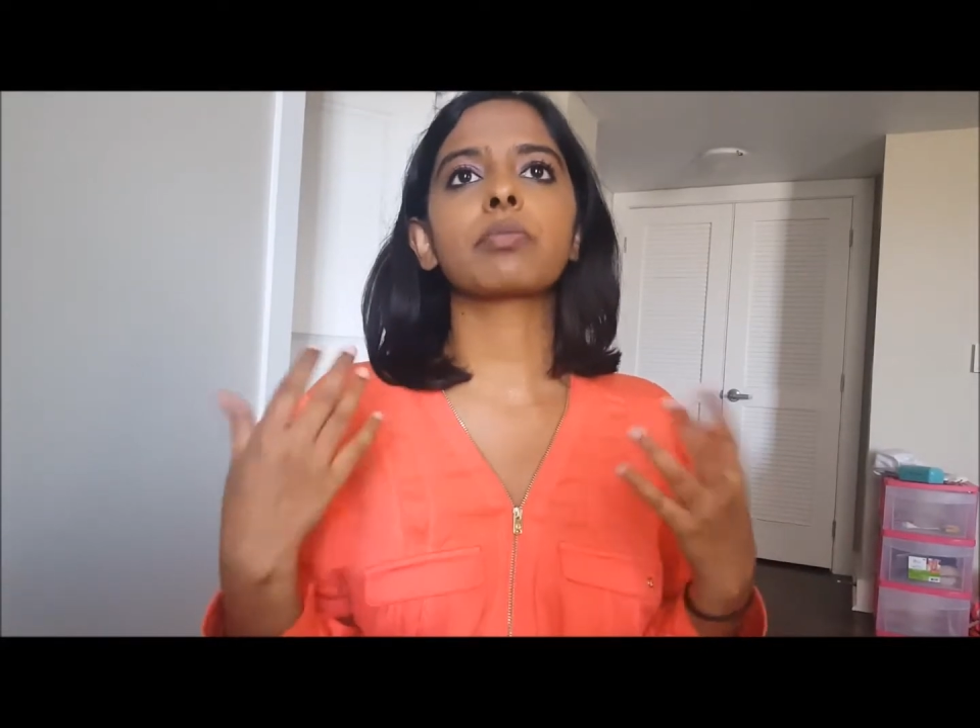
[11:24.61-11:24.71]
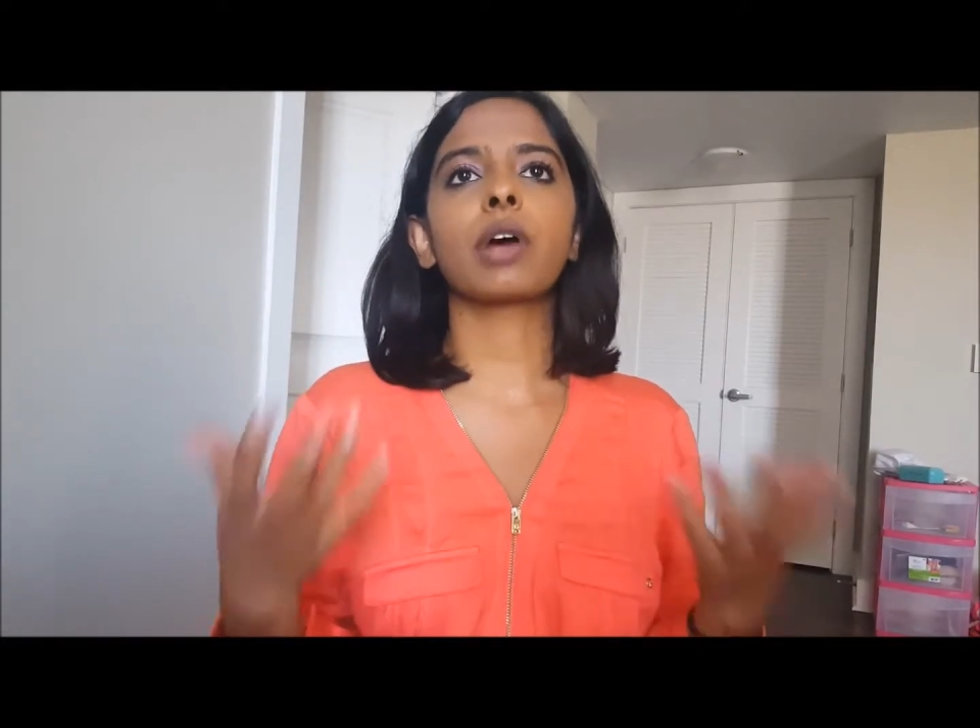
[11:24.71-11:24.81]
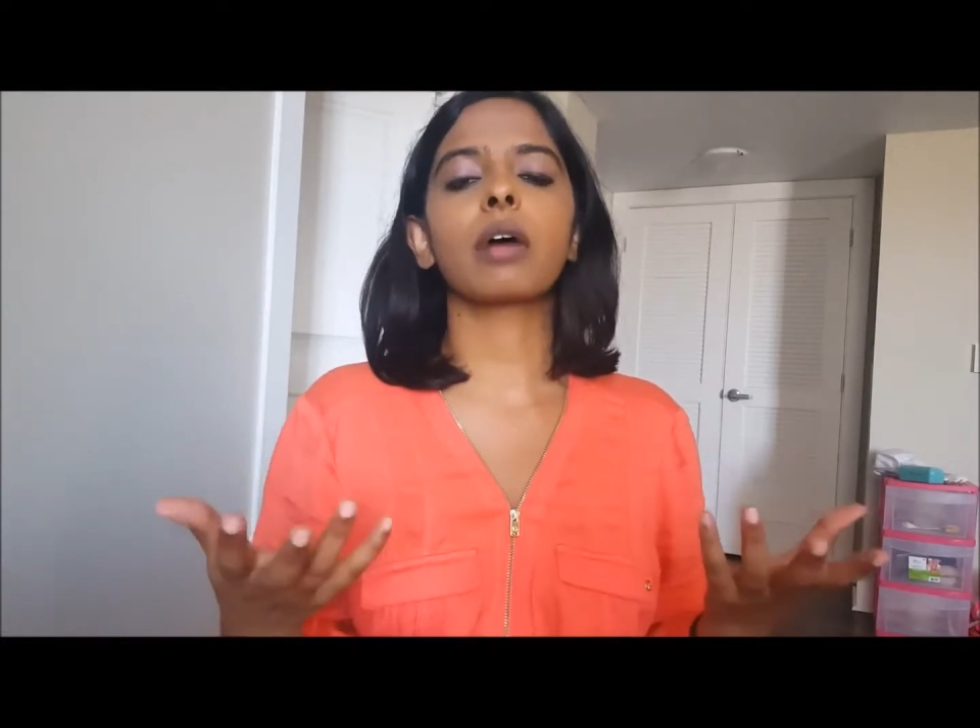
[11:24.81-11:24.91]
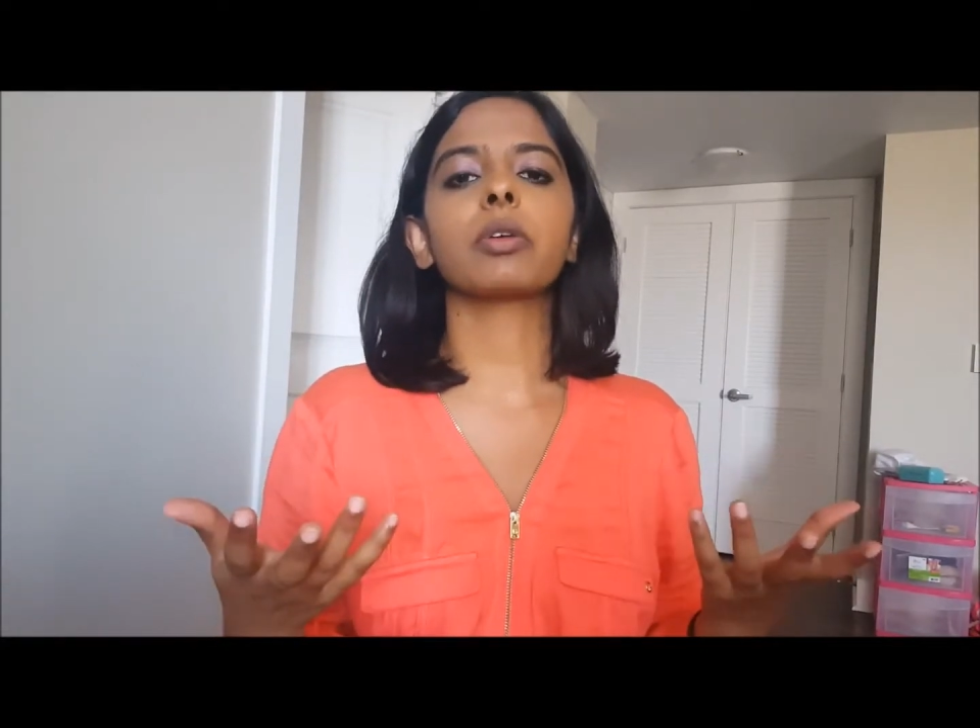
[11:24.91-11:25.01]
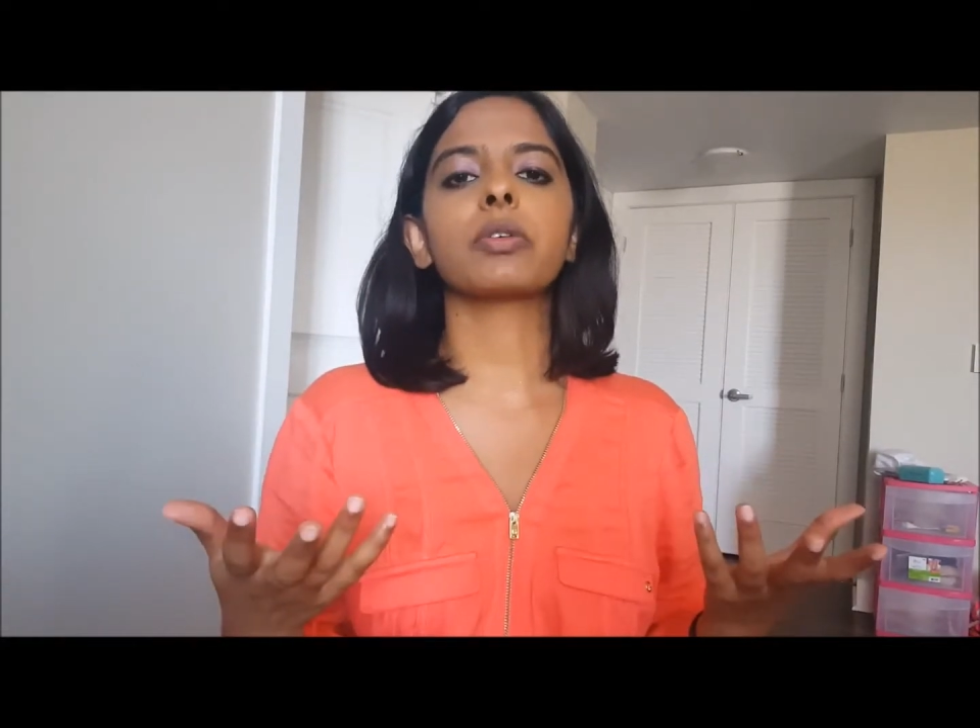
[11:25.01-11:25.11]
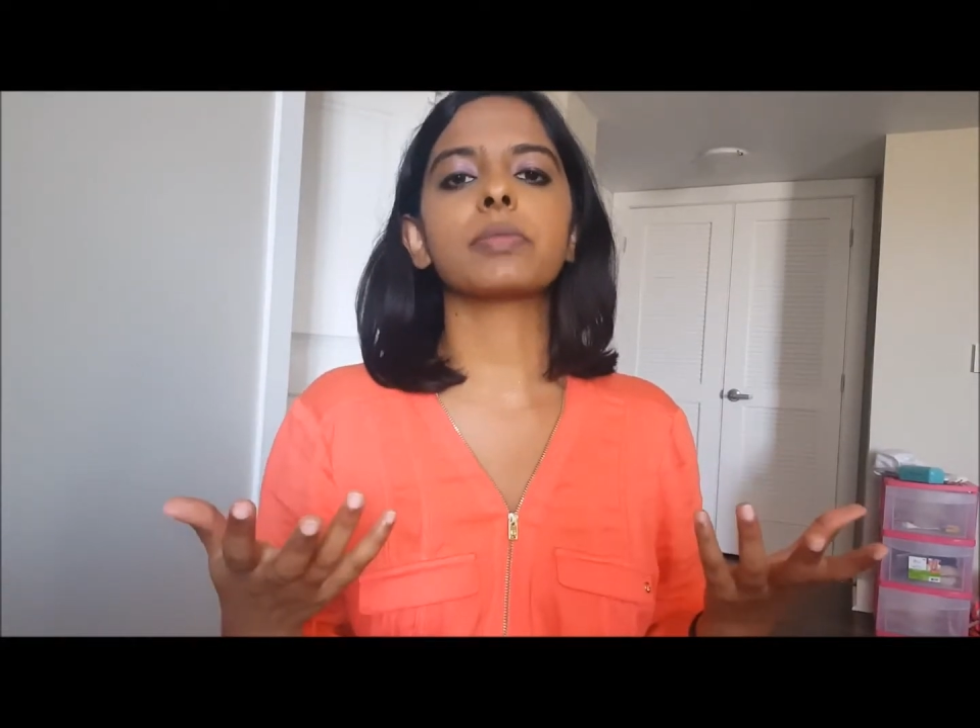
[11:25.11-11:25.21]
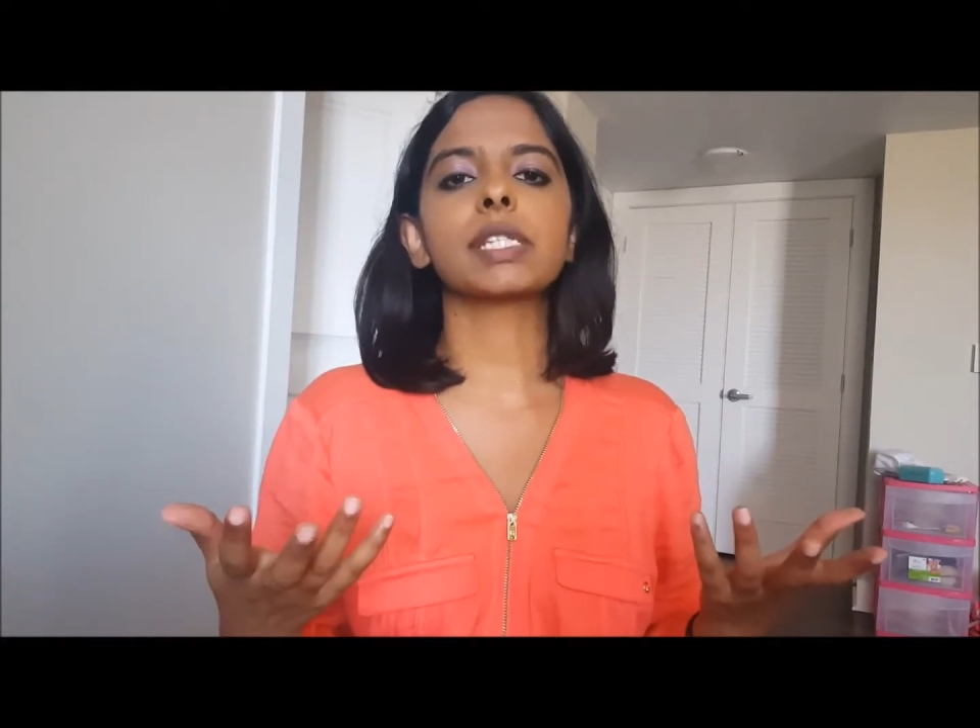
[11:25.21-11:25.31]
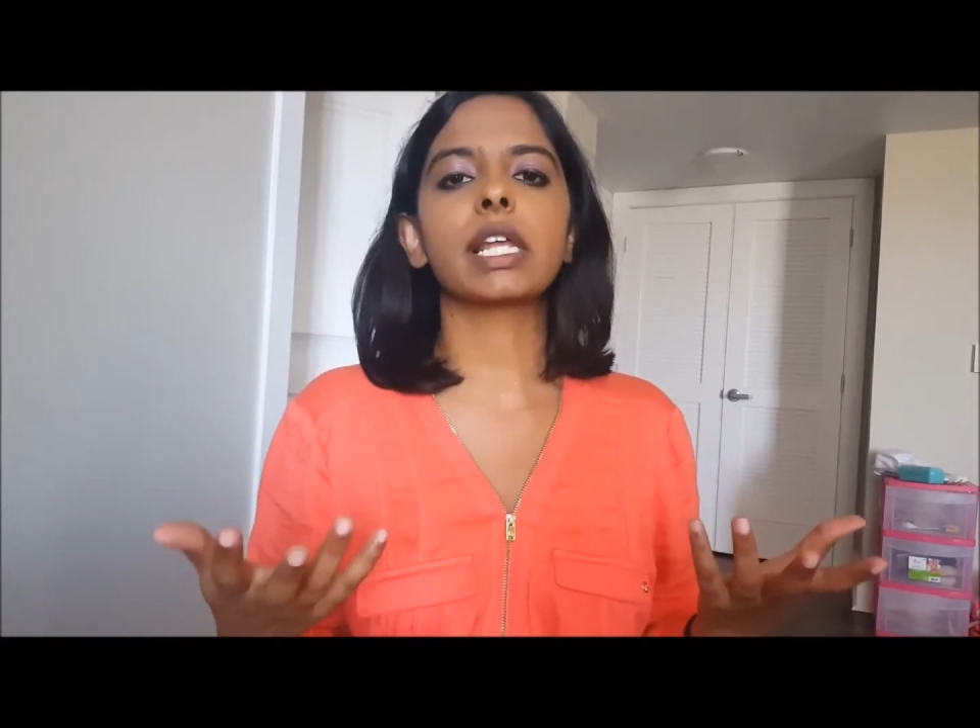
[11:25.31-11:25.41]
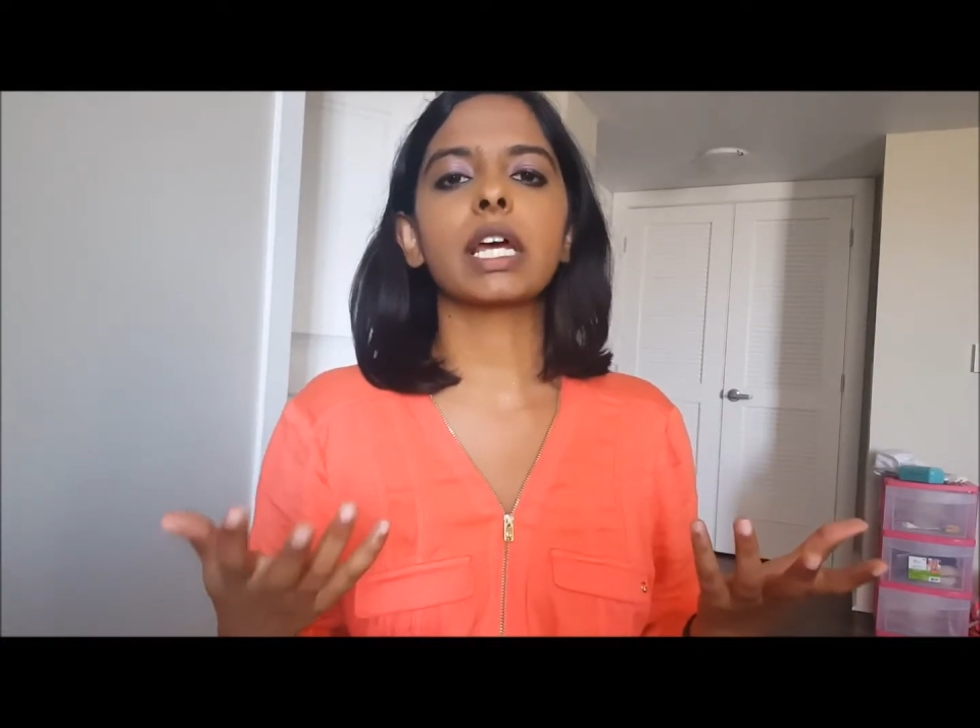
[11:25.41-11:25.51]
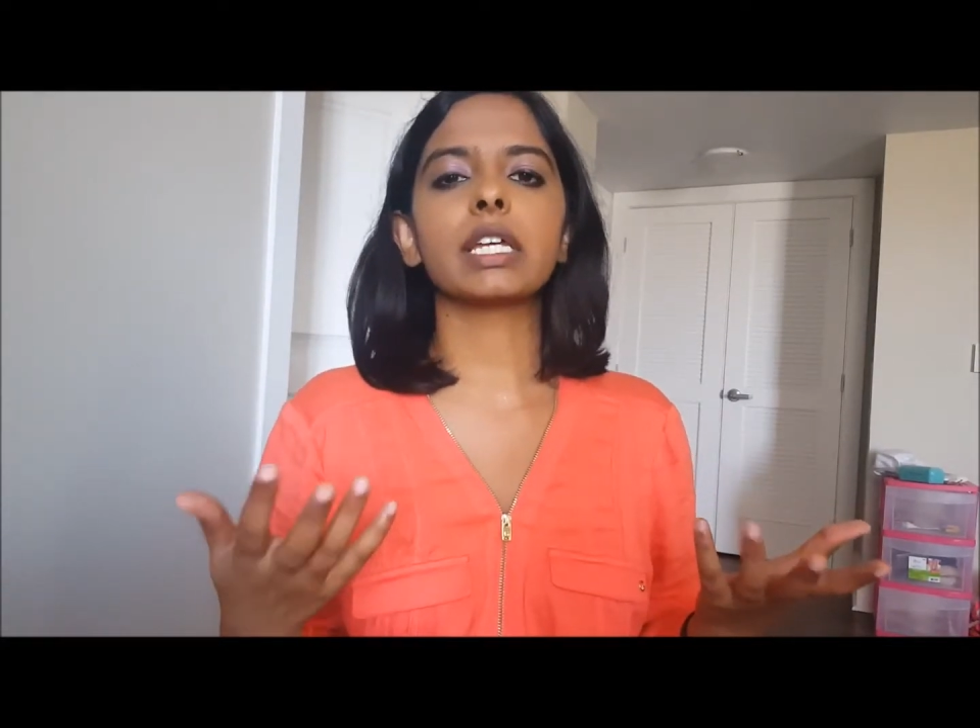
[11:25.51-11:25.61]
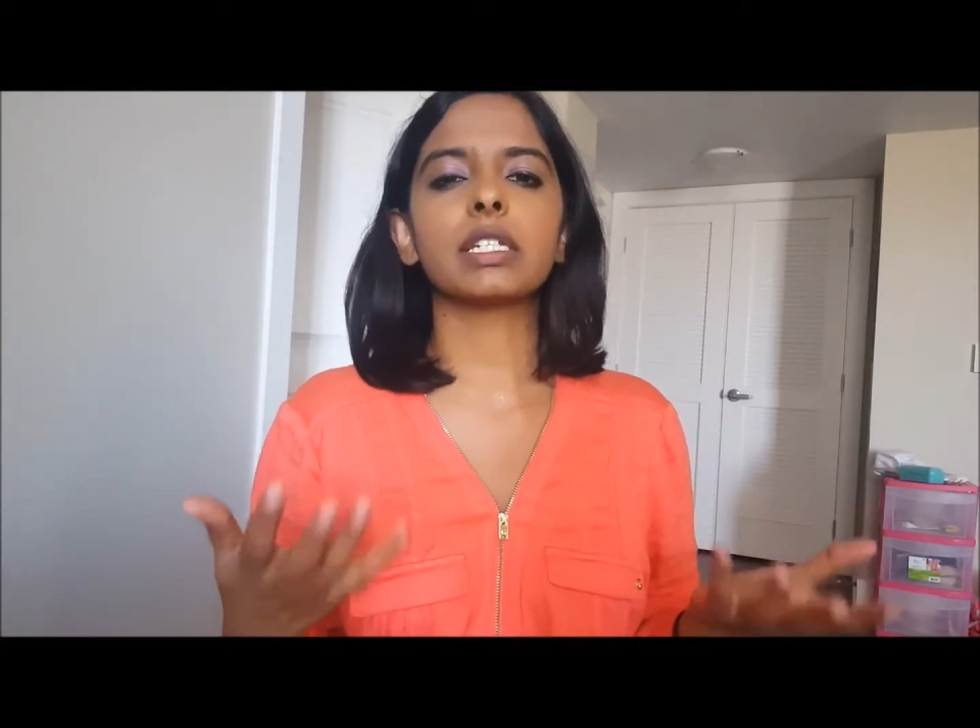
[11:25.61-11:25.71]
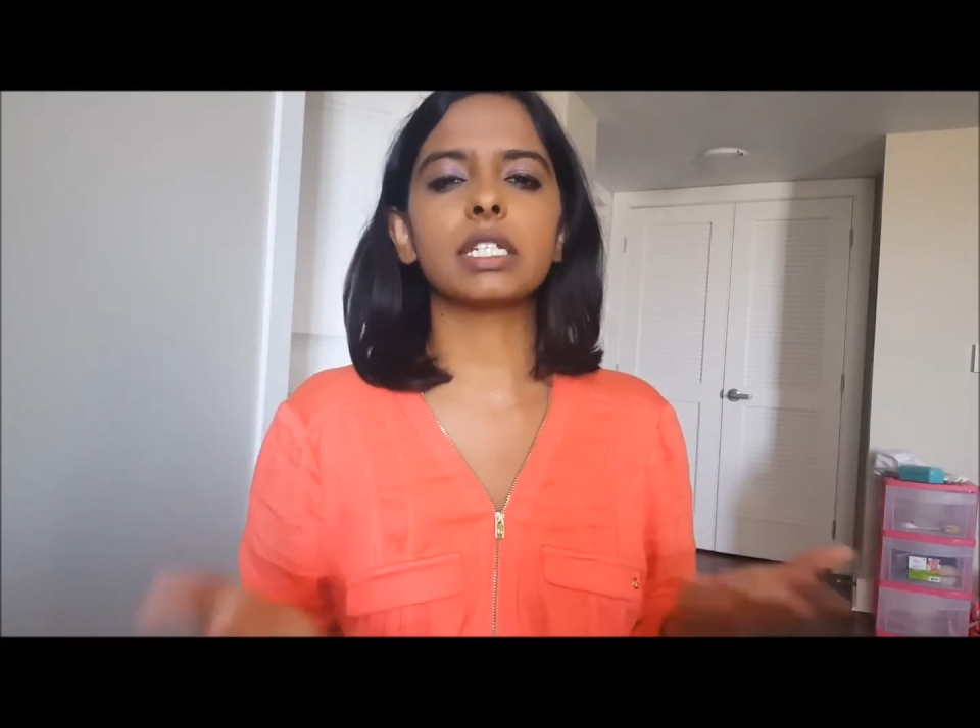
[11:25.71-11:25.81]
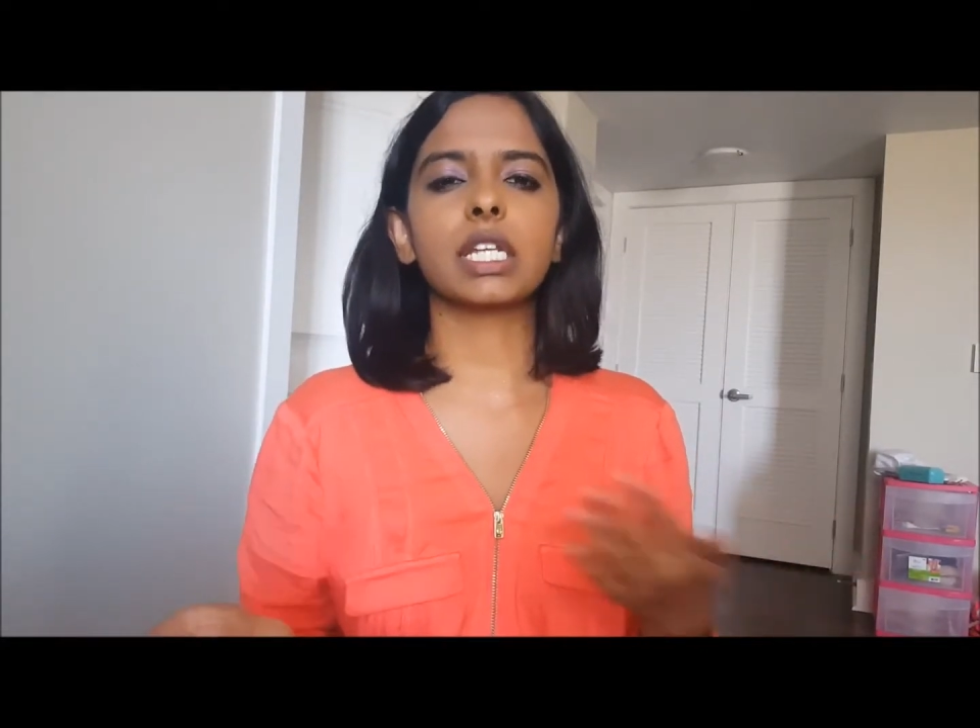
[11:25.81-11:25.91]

problems that I